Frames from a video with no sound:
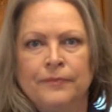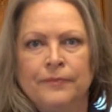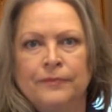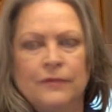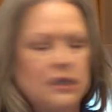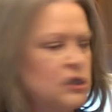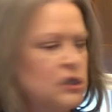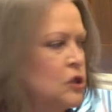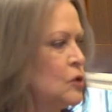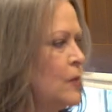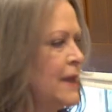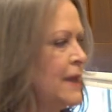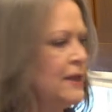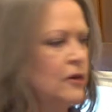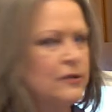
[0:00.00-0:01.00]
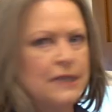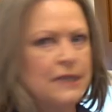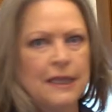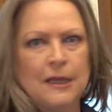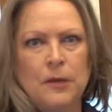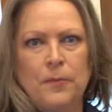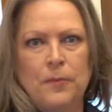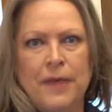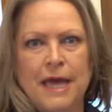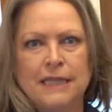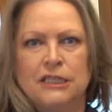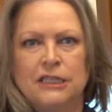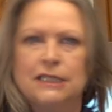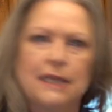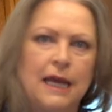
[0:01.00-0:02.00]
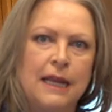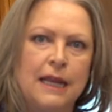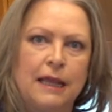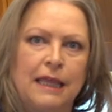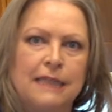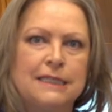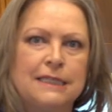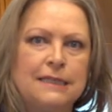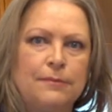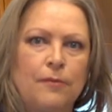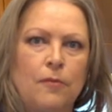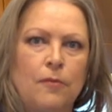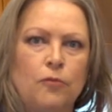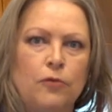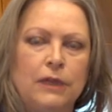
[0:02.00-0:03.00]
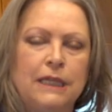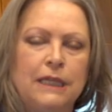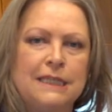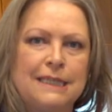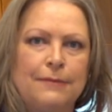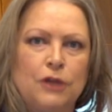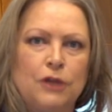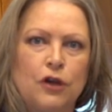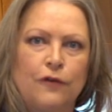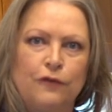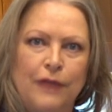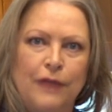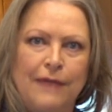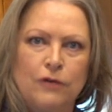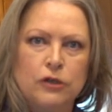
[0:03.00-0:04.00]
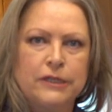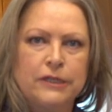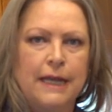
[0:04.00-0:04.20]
sweat those a little bit, just kind of release some of their flavors and